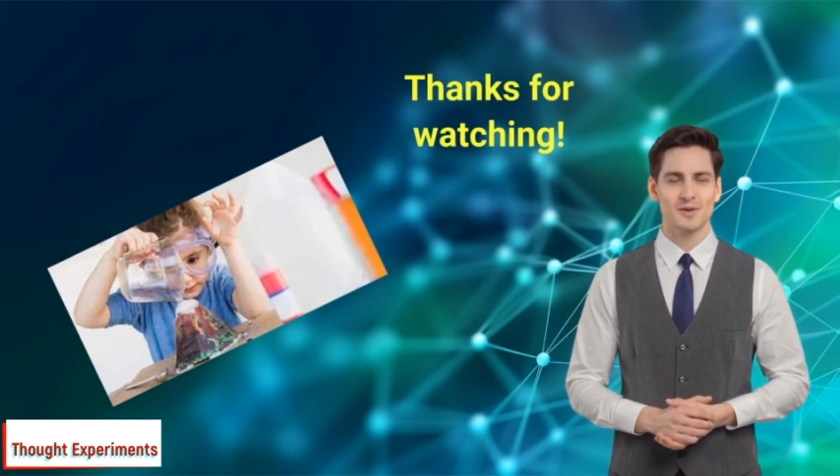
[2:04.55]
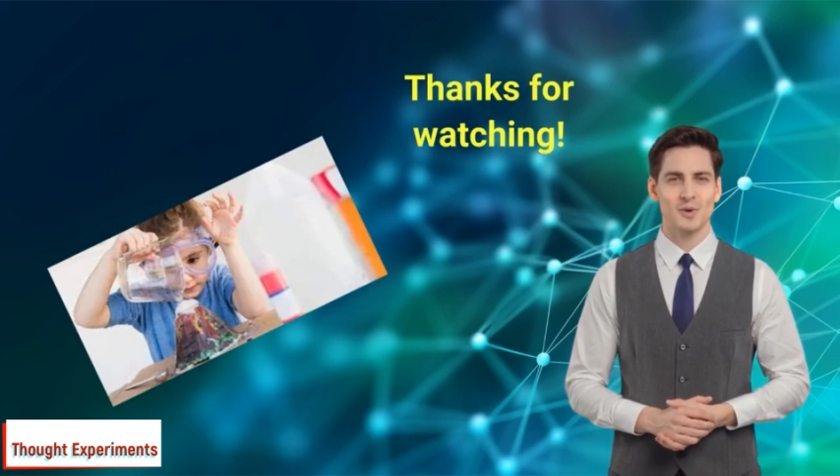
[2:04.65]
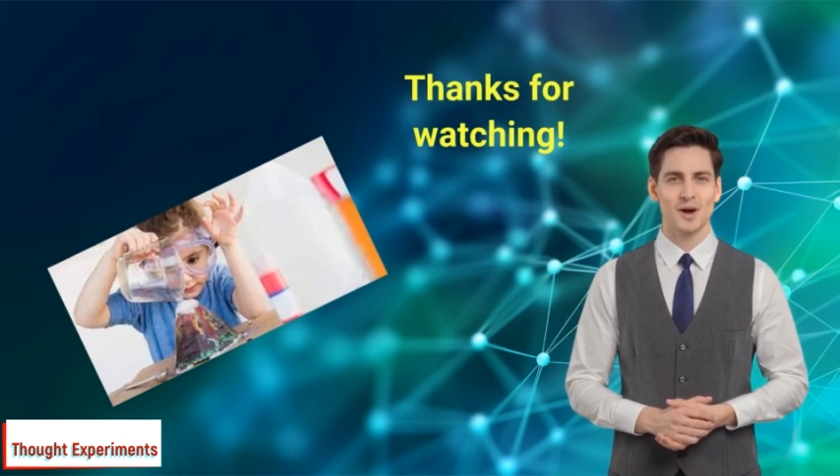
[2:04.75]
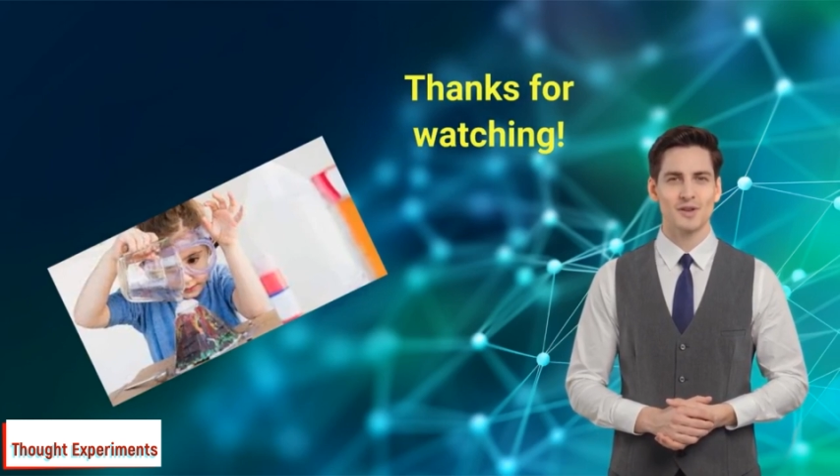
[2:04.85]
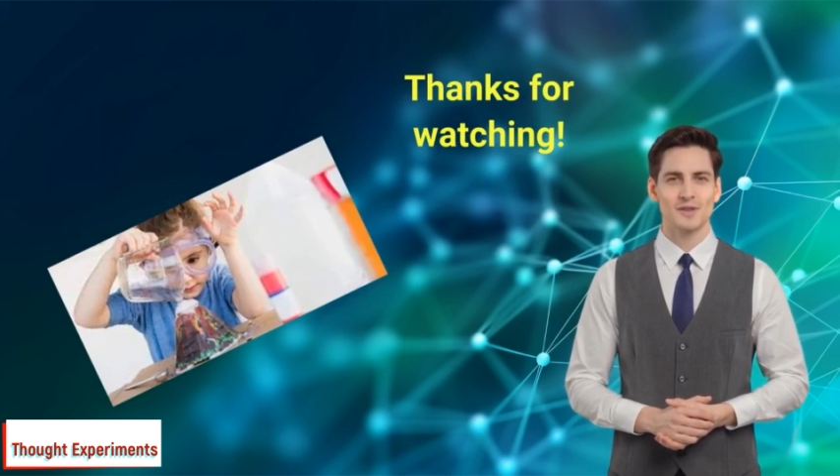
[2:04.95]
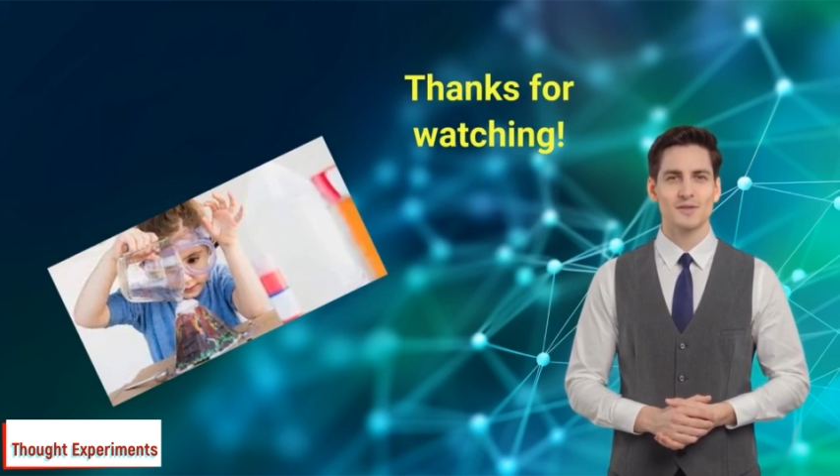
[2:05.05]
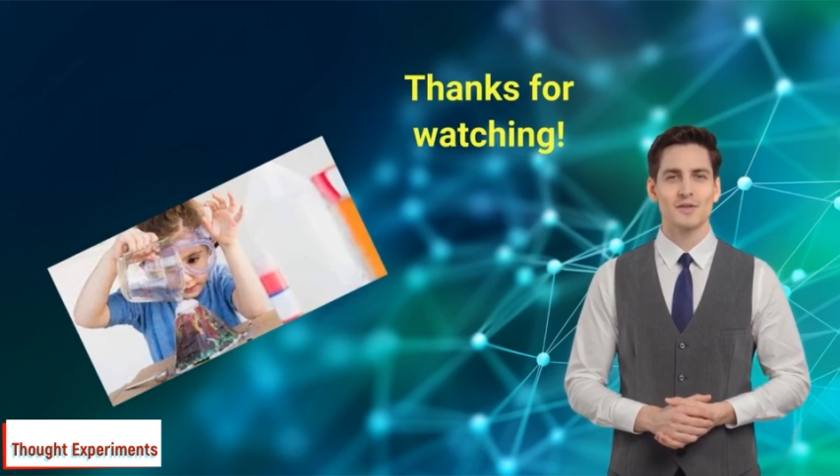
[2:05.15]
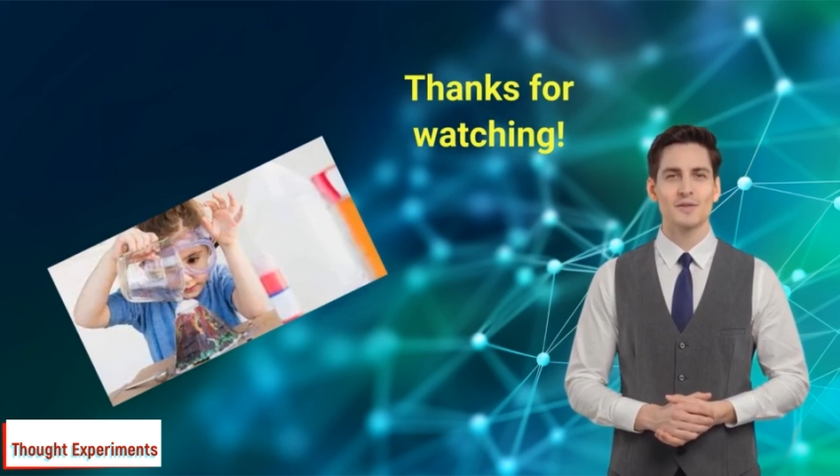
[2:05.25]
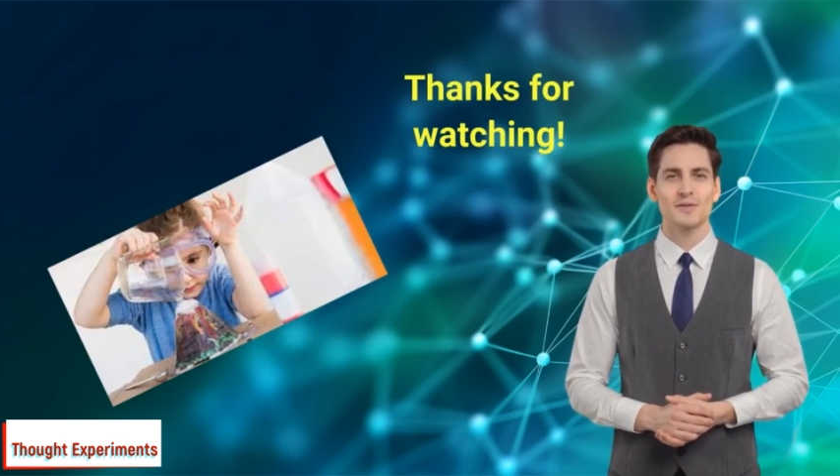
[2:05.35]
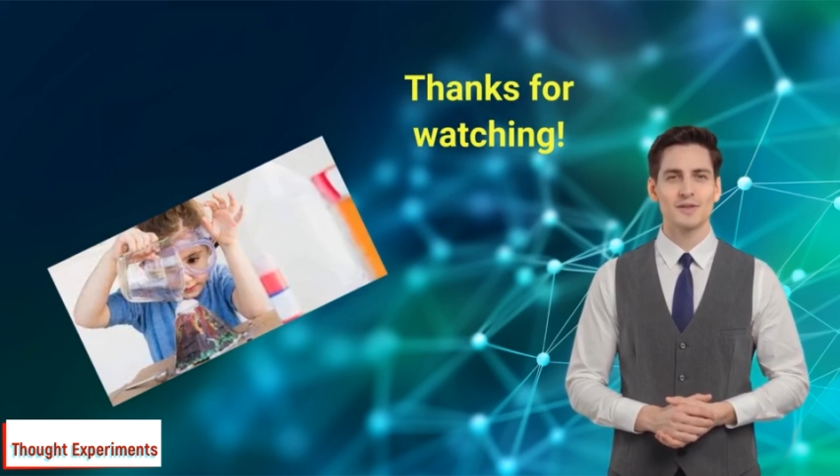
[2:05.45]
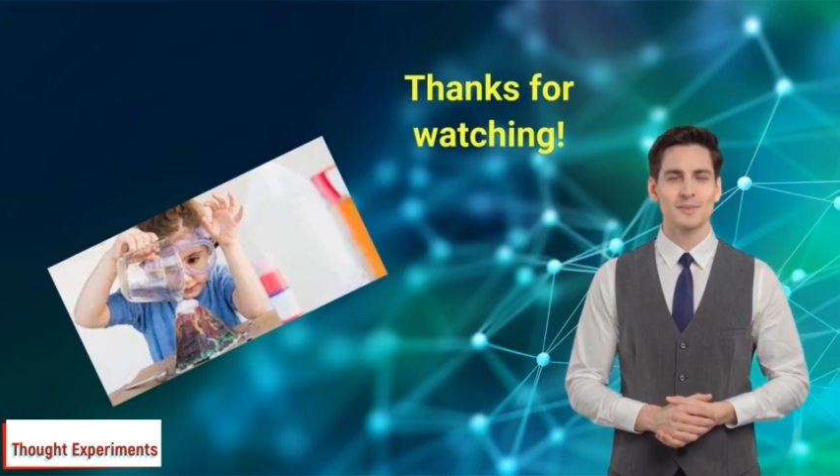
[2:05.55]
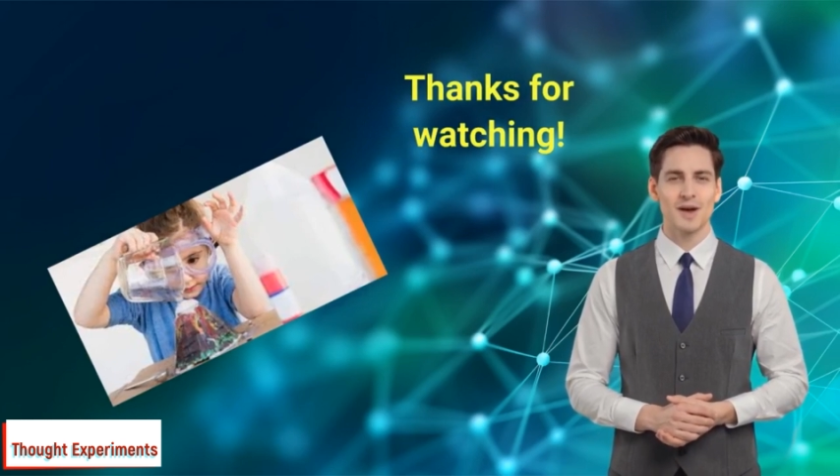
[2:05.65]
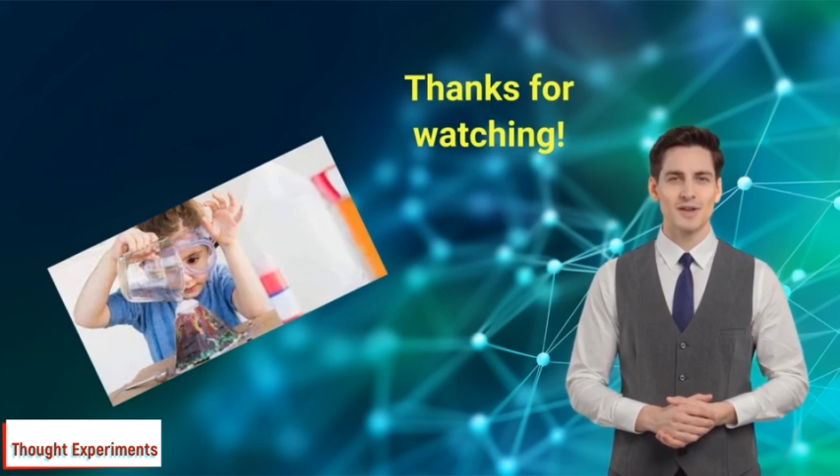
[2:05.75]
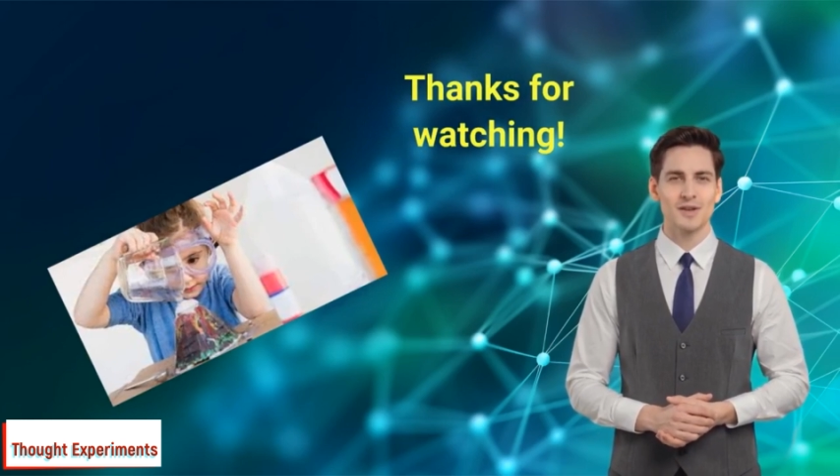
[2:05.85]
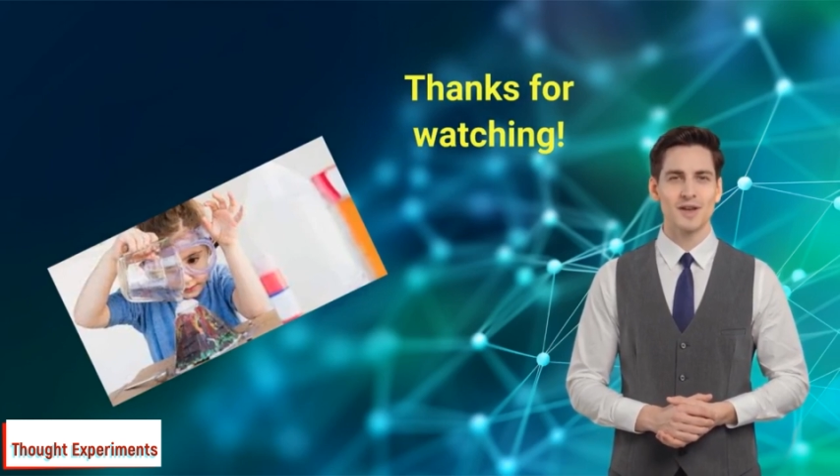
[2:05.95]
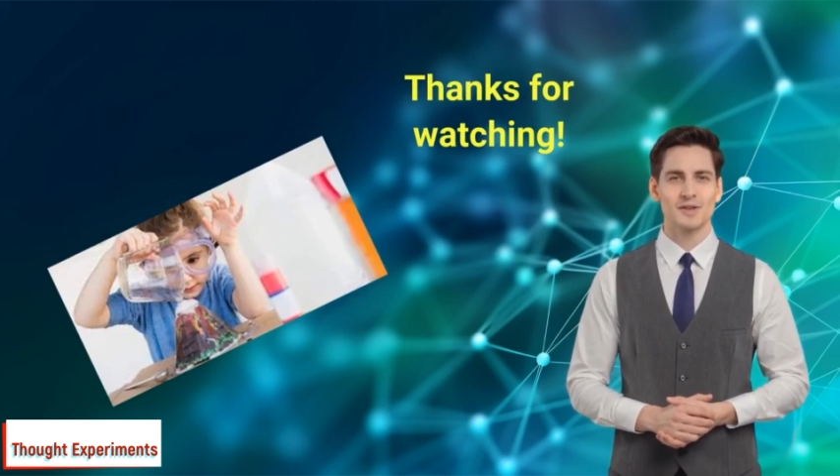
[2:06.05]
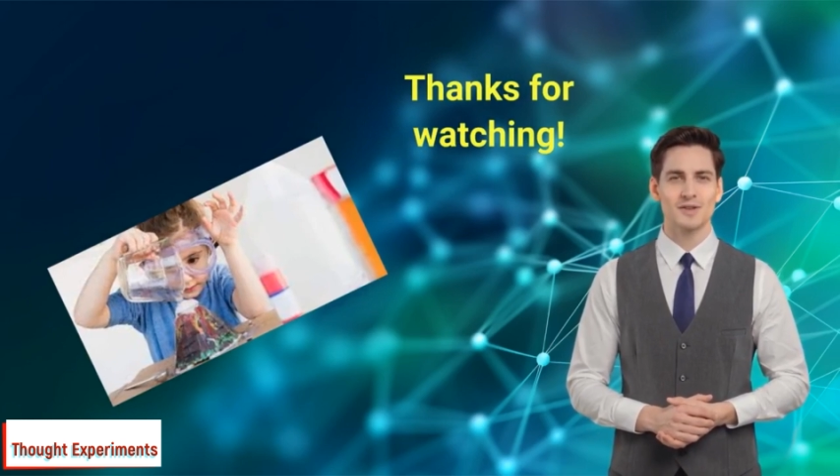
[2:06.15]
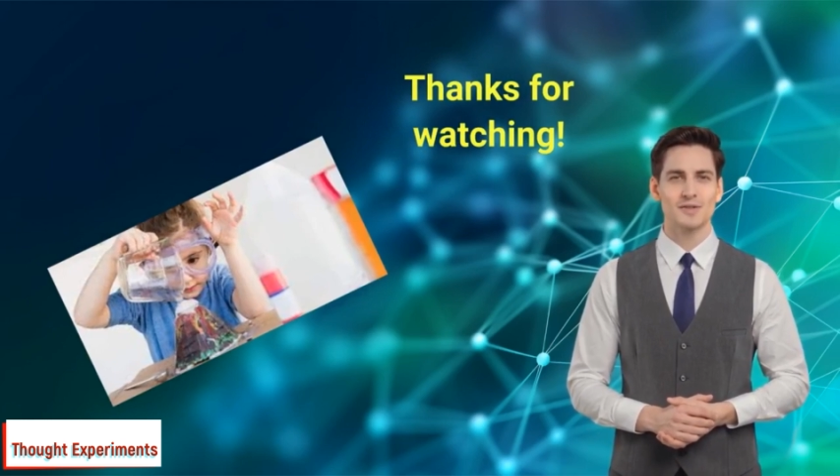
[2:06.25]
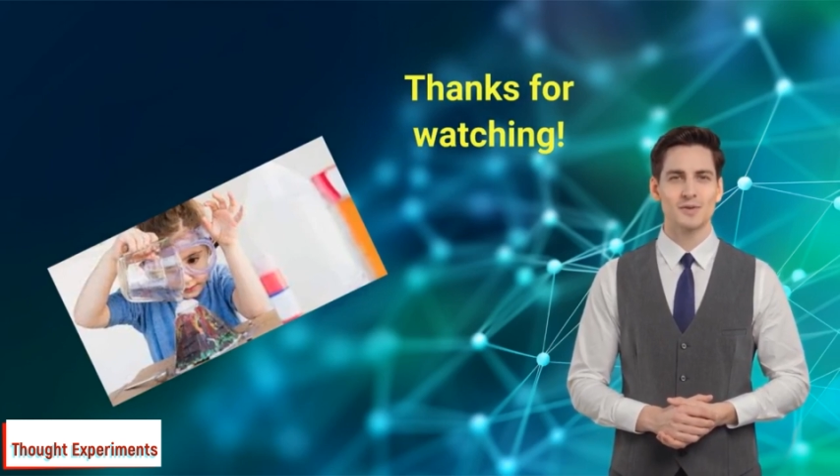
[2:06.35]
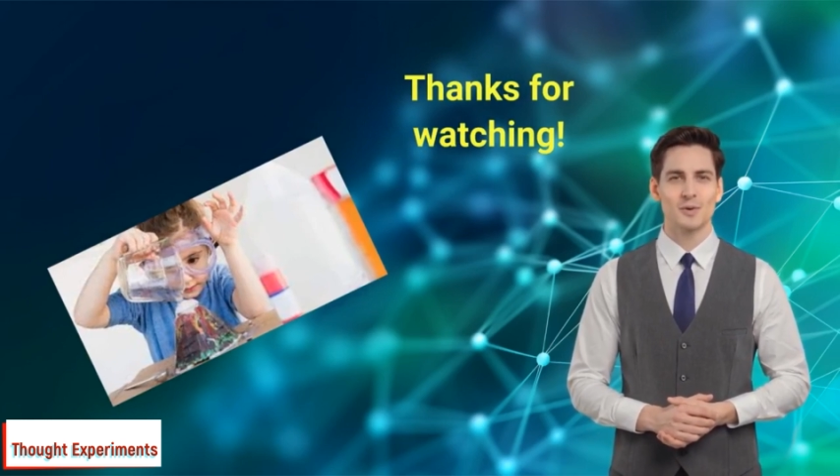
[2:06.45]
and watch your students'
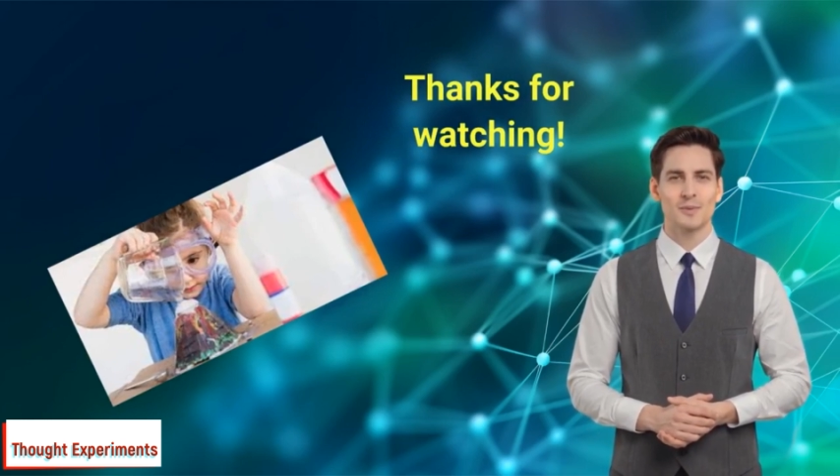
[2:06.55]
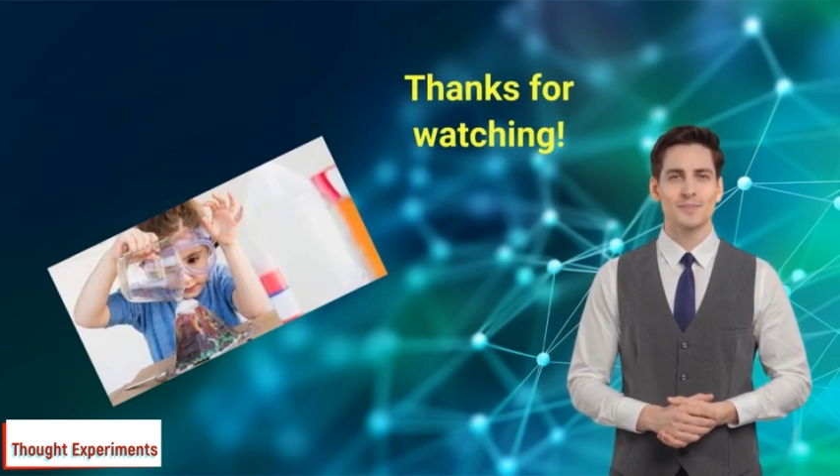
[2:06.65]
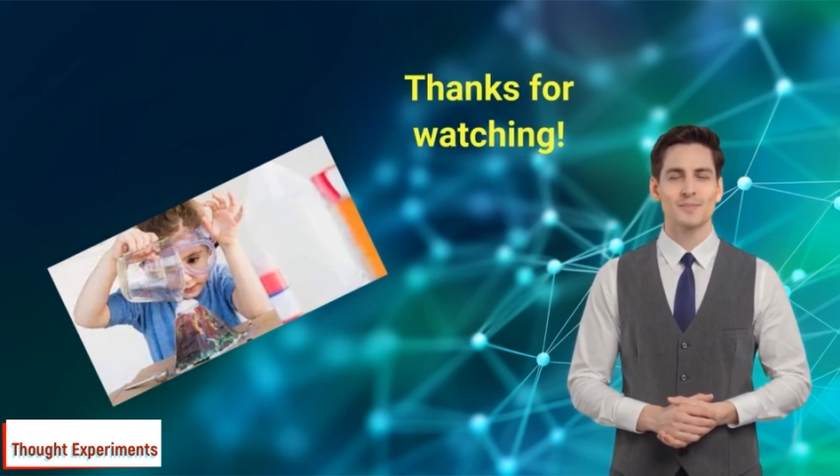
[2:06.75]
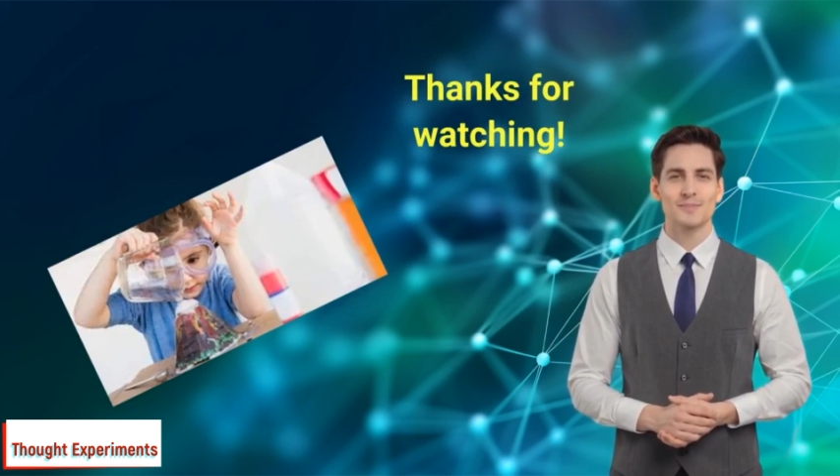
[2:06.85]
imagination soar.